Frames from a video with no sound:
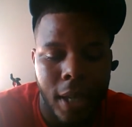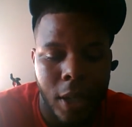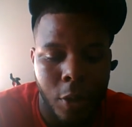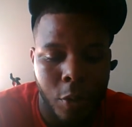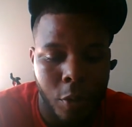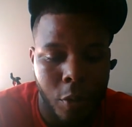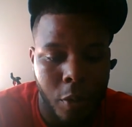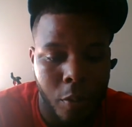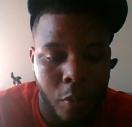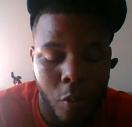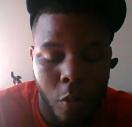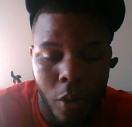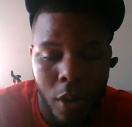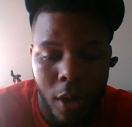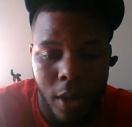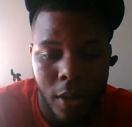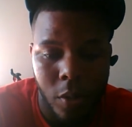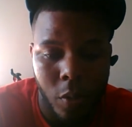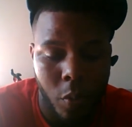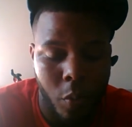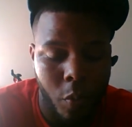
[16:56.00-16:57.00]
Ingram
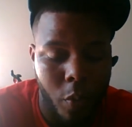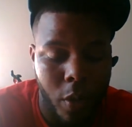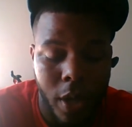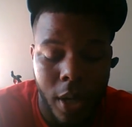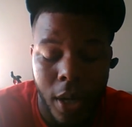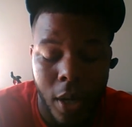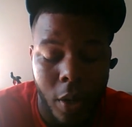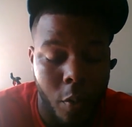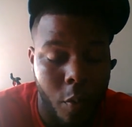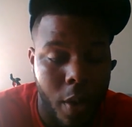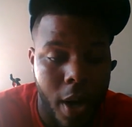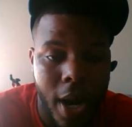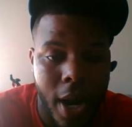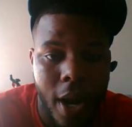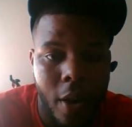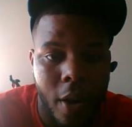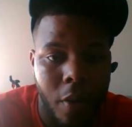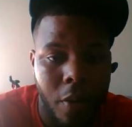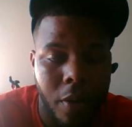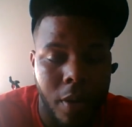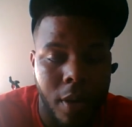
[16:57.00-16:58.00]
was running
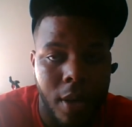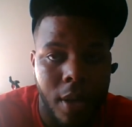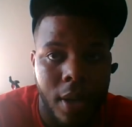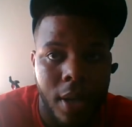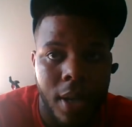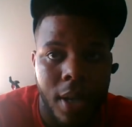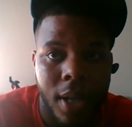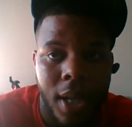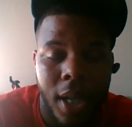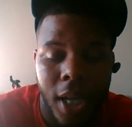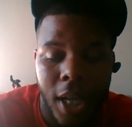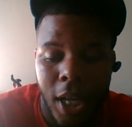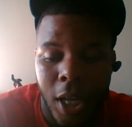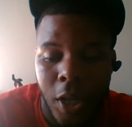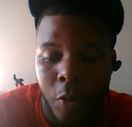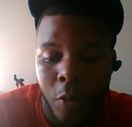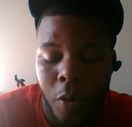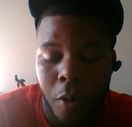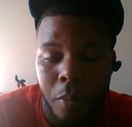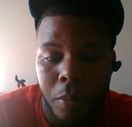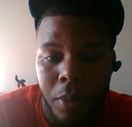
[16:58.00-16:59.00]
around.
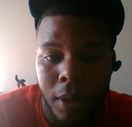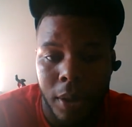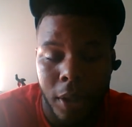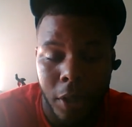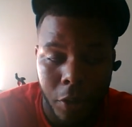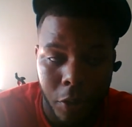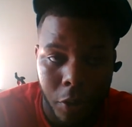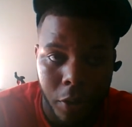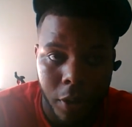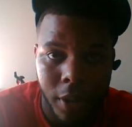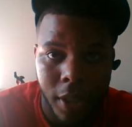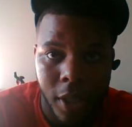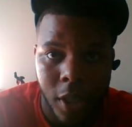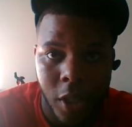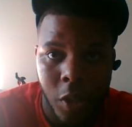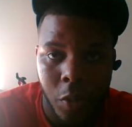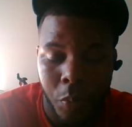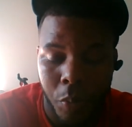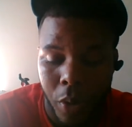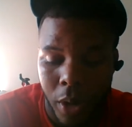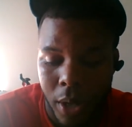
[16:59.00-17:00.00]
Ingram literally
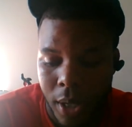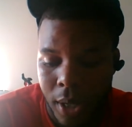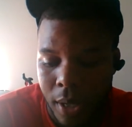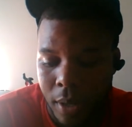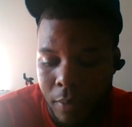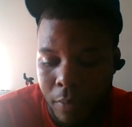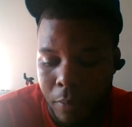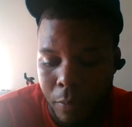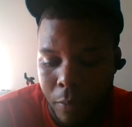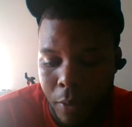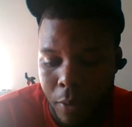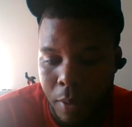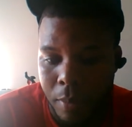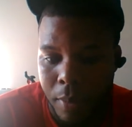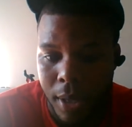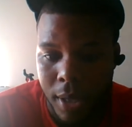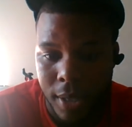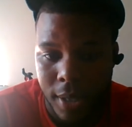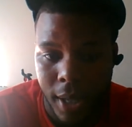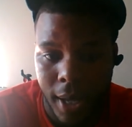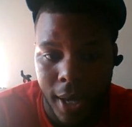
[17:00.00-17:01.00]
sprinted
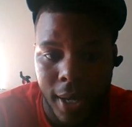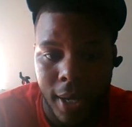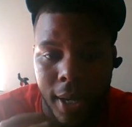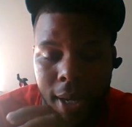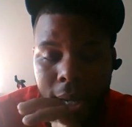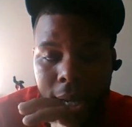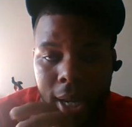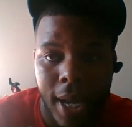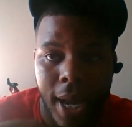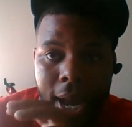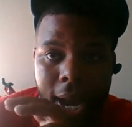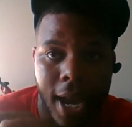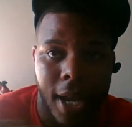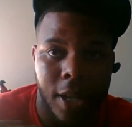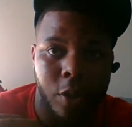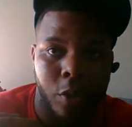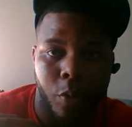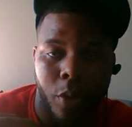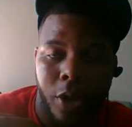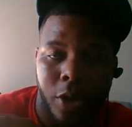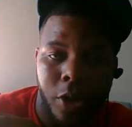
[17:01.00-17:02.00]
from his like
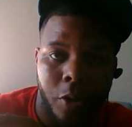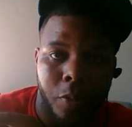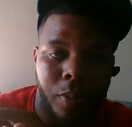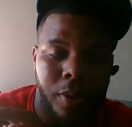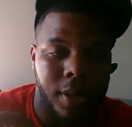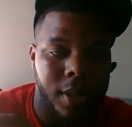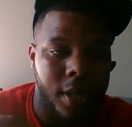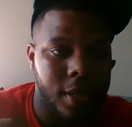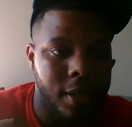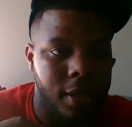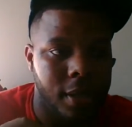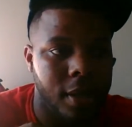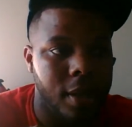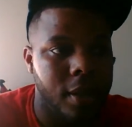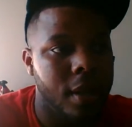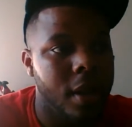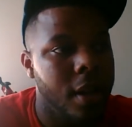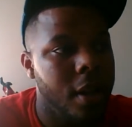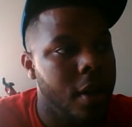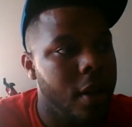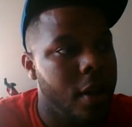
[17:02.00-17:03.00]
edge rusher
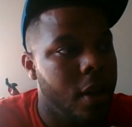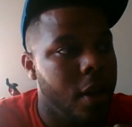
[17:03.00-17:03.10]
position